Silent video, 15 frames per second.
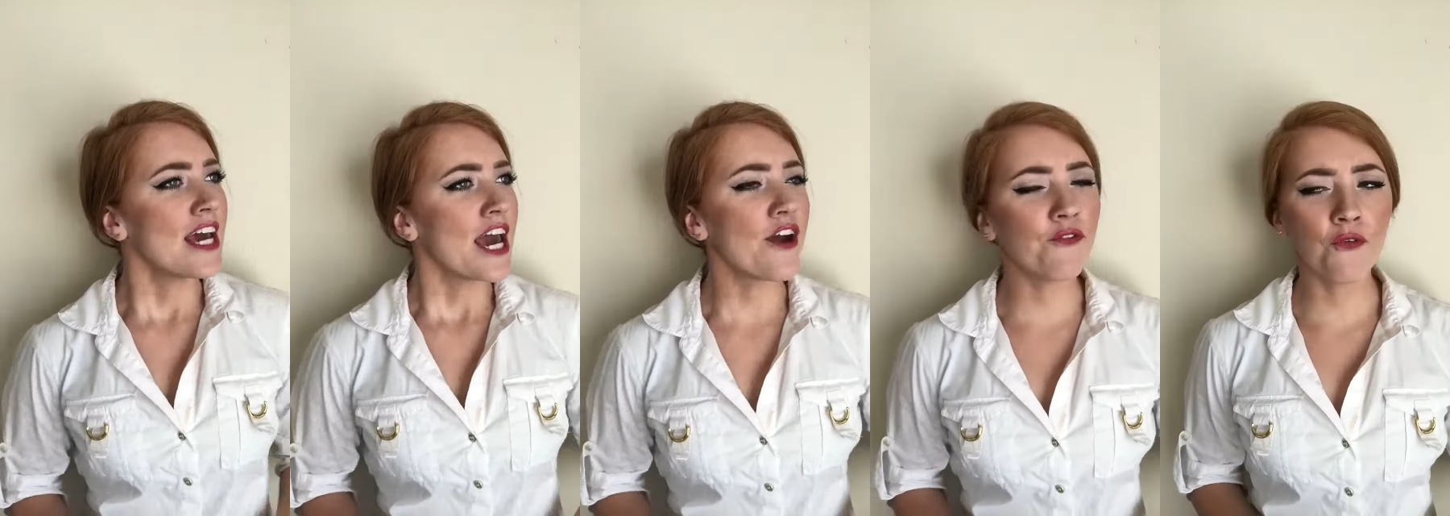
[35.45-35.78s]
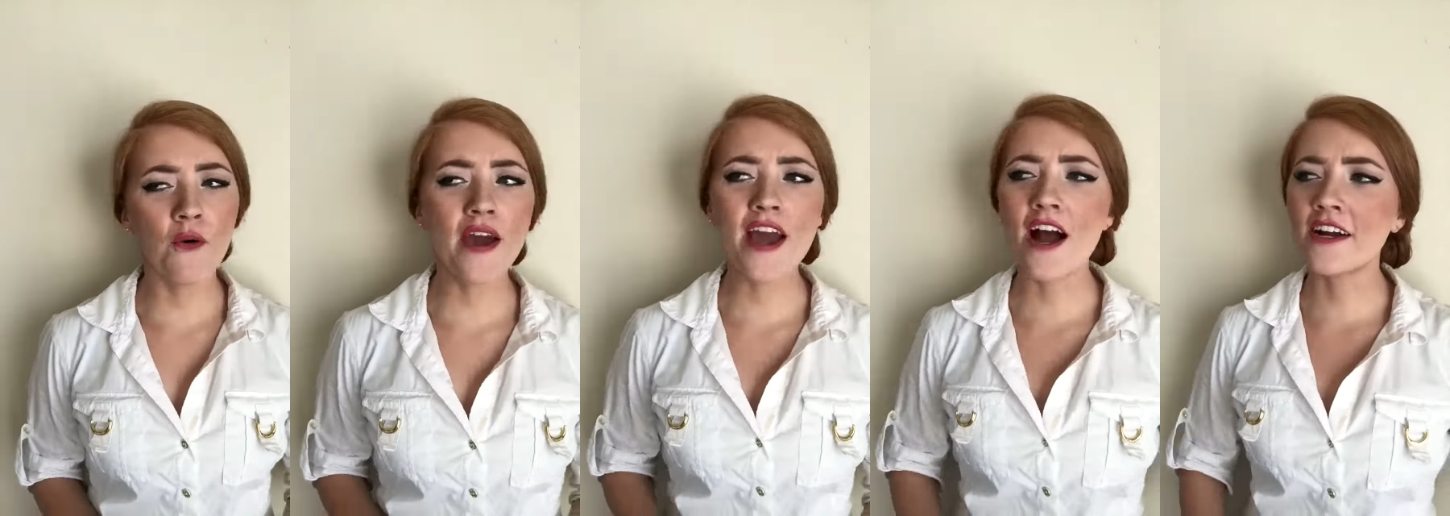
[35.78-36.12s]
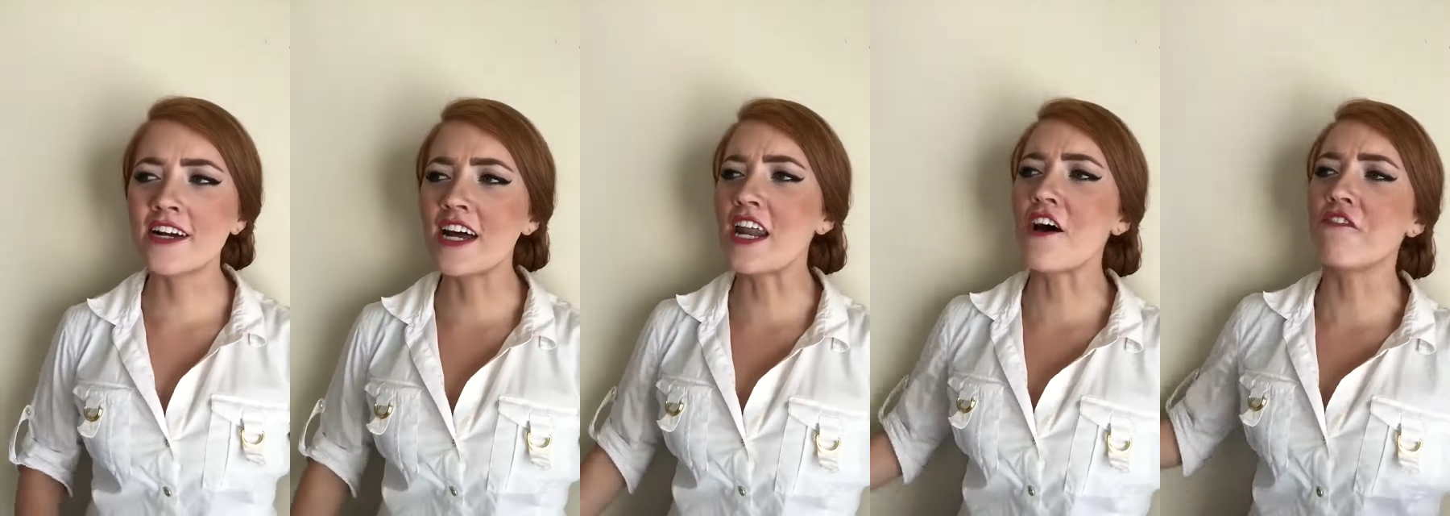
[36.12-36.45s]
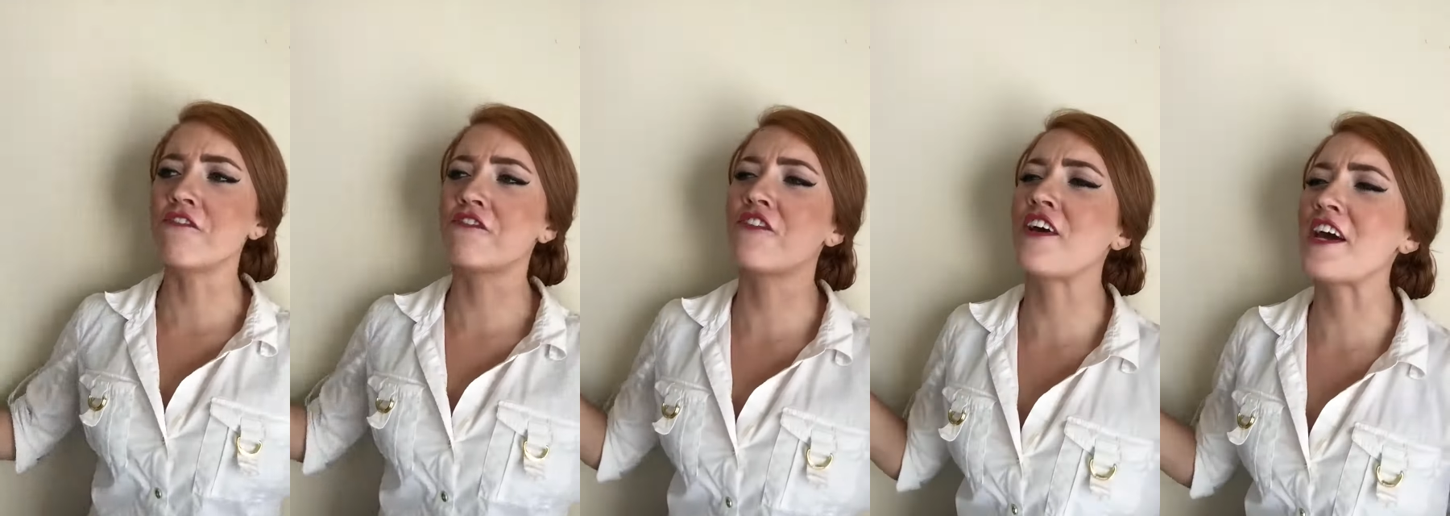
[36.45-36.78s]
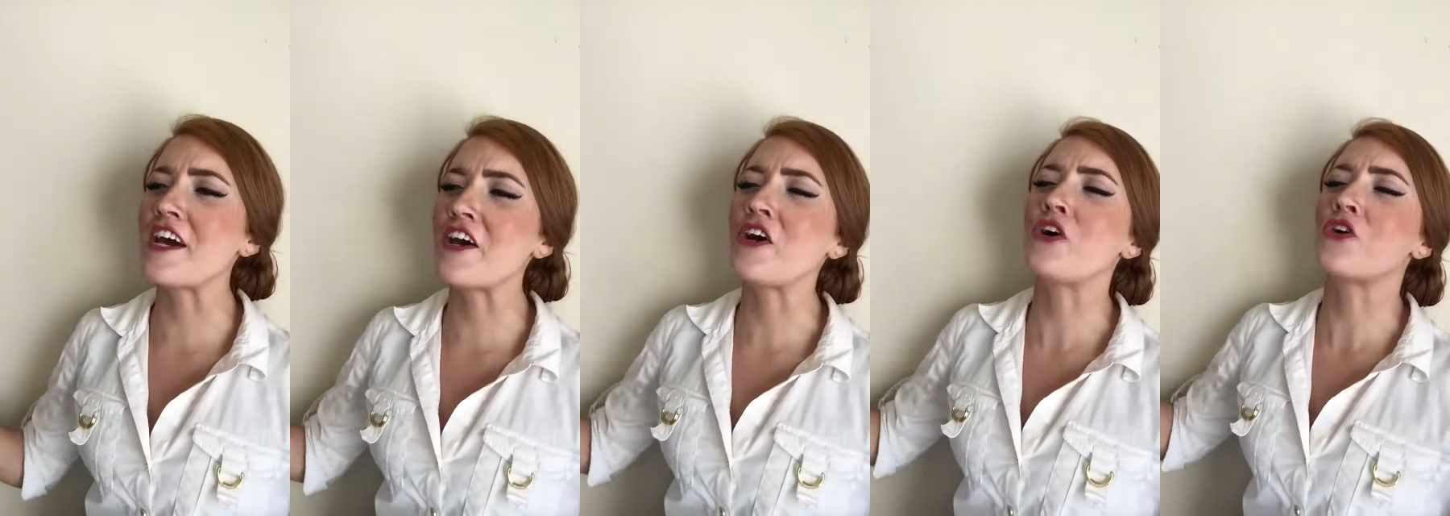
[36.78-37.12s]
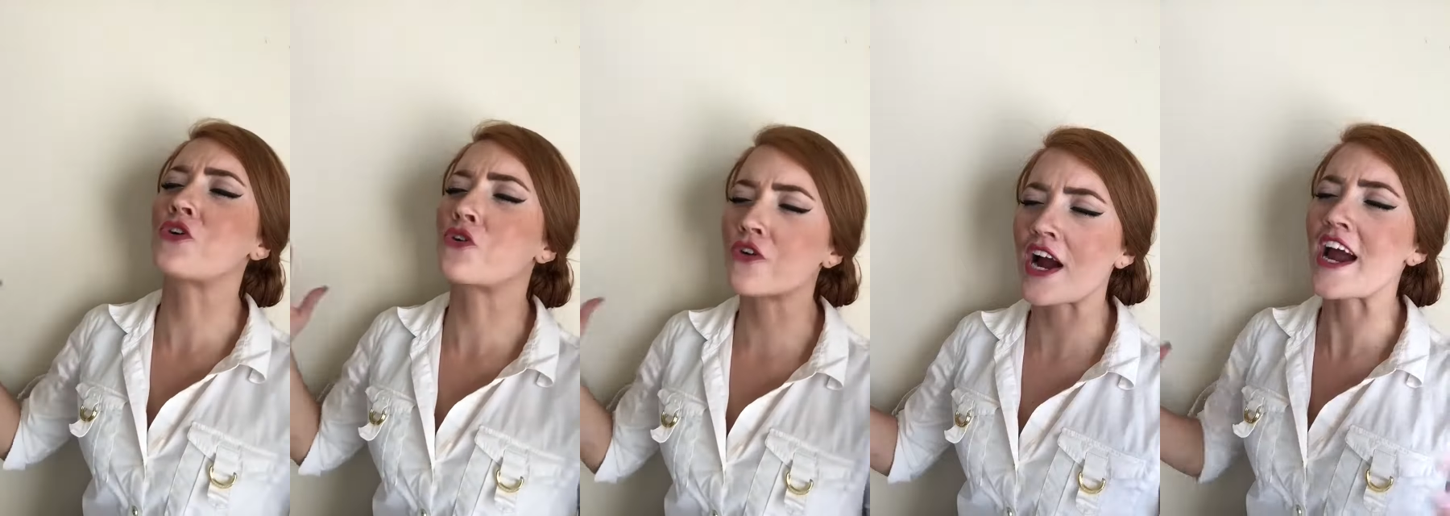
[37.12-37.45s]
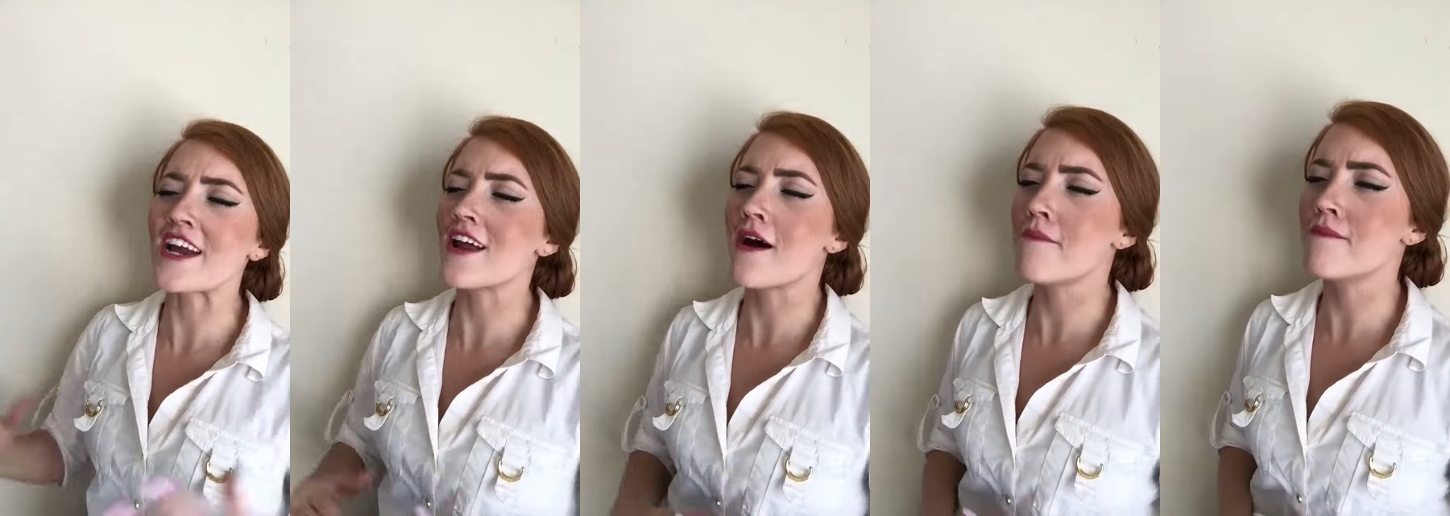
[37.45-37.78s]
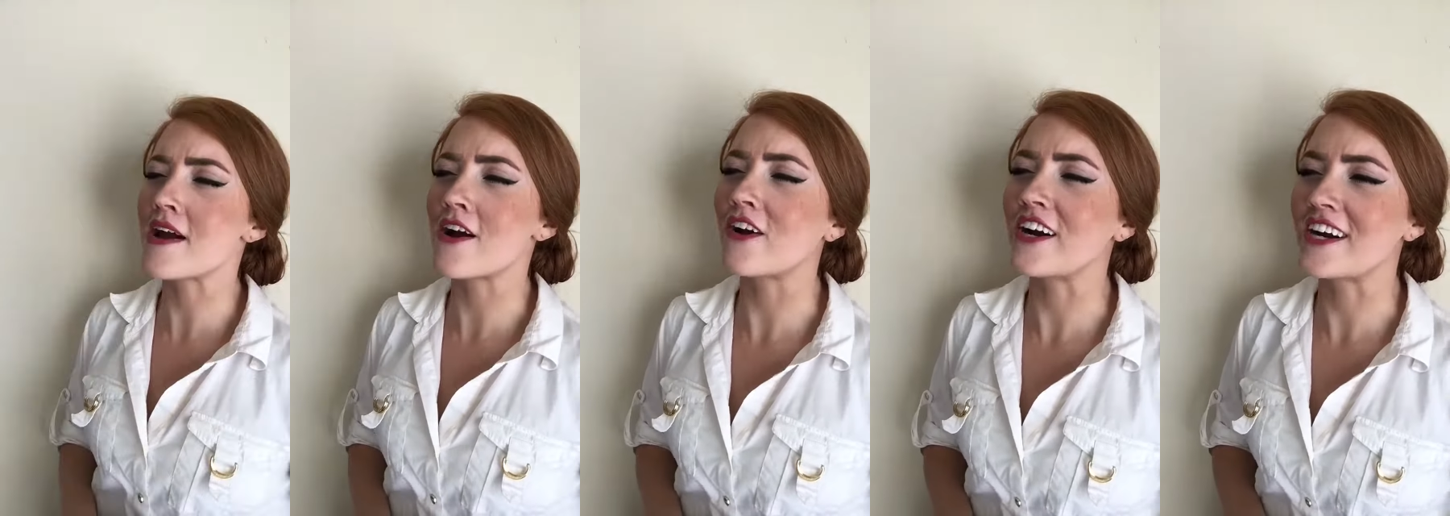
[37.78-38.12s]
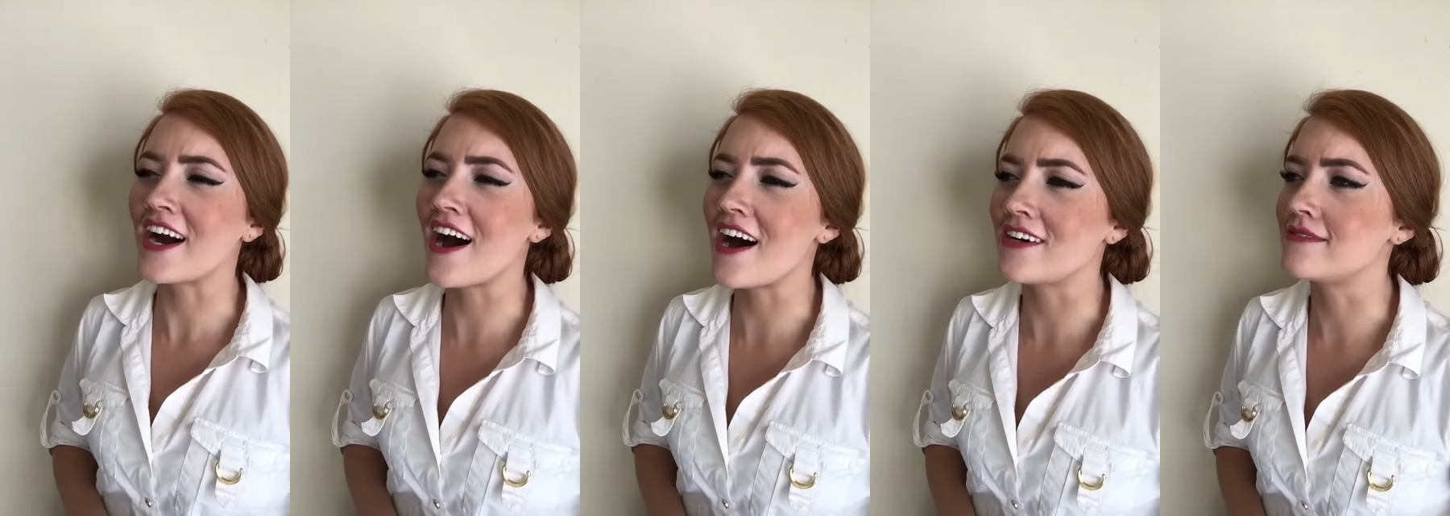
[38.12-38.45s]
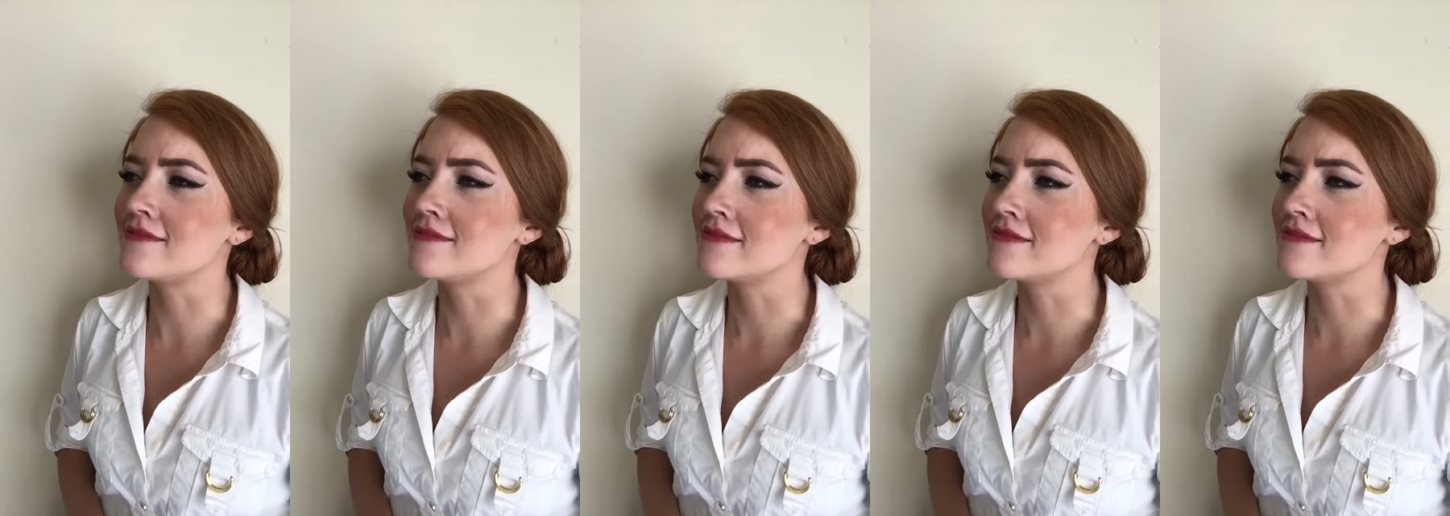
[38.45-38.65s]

if we are gonna feel great, America,